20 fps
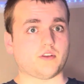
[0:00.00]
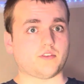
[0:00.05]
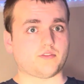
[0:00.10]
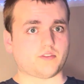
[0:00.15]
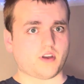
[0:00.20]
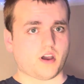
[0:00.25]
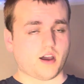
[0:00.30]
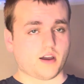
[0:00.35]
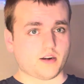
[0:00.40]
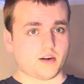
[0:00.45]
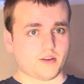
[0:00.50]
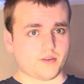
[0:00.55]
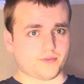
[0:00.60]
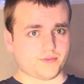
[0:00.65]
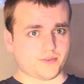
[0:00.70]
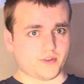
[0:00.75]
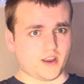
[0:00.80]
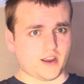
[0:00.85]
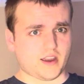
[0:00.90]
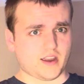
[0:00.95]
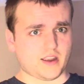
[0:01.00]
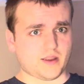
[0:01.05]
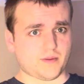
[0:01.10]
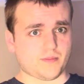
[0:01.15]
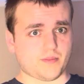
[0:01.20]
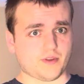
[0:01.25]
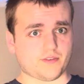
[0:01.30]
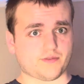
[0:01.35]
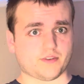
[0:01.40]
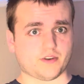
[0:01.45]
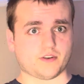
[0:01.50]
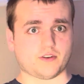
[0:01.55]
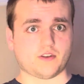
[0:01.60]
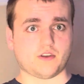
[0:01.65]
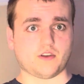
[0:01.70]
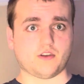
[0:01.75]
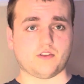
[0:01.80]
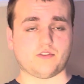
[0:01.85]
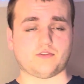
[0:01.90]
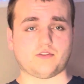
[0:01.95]
Sonny Flame if you're
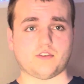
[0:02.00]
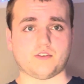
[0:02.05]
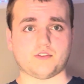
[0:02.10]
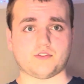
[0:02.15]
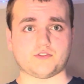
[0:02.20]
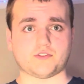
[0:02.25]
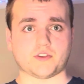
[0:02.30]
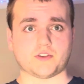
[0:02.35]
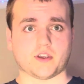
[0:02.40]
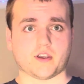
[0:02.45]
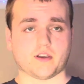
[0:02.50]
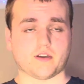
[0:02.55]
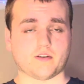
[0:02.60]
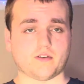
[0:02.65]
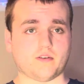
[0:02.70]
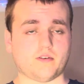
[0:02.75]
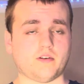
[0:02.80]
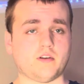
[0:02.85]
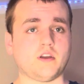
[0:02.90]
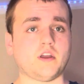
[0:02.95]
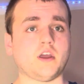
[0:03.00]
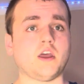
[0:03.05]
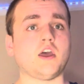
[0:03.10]
new to his channel.